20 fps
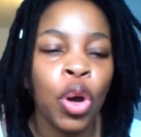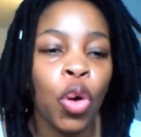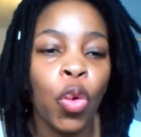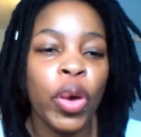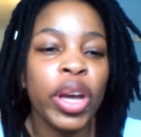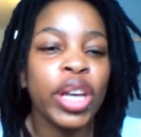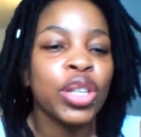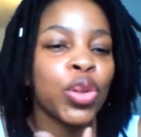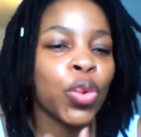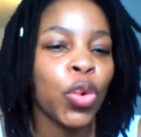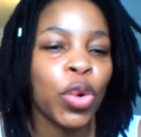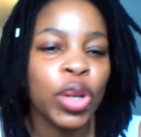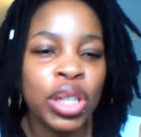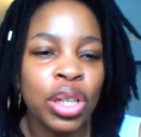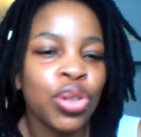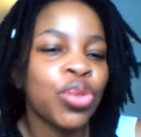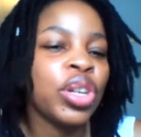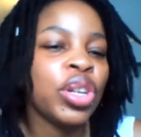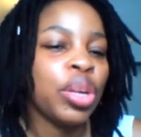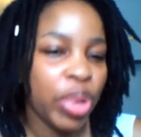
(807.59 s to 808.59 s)
wastewater
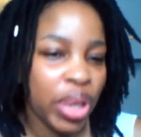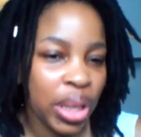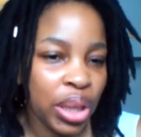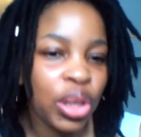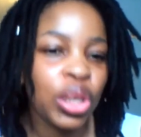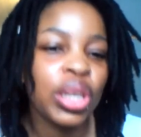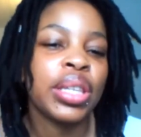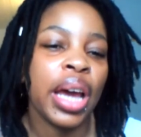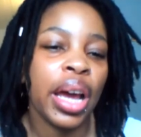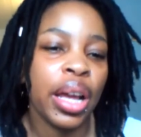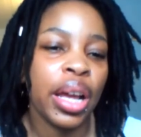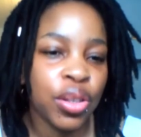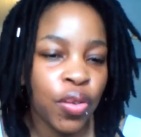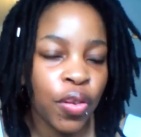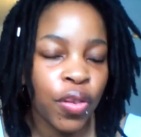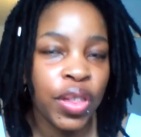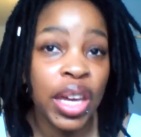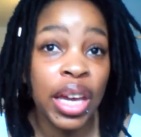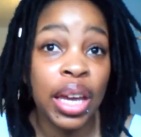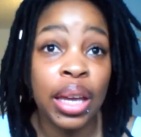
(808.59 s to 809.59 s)
treatment and these kinds of
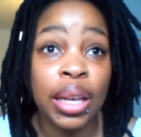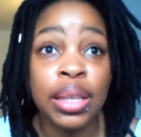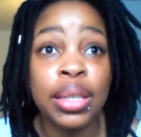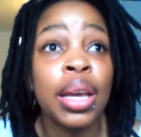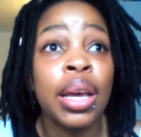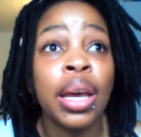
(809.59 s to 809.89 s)
things